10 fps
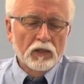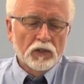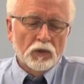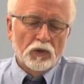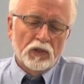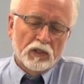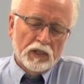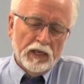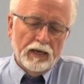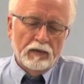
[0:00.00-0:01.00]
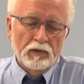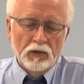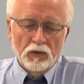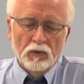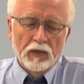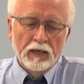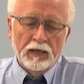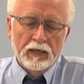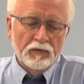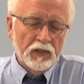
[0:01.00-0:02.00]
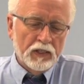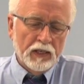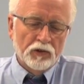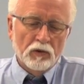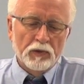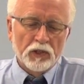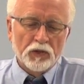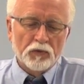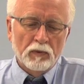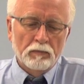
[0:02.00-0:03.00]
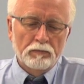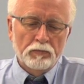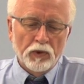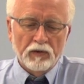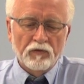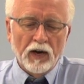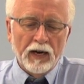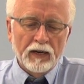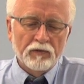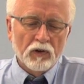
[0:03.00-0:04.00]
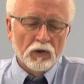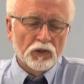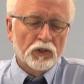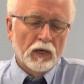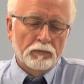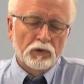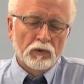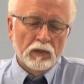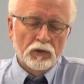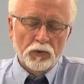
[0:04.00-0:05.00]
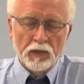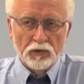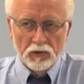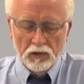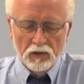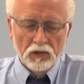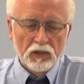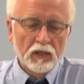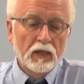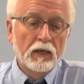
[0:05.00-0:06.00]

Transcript: So you can set it, you know, at any of these increments from 0.5 hertz up to 200 hertz.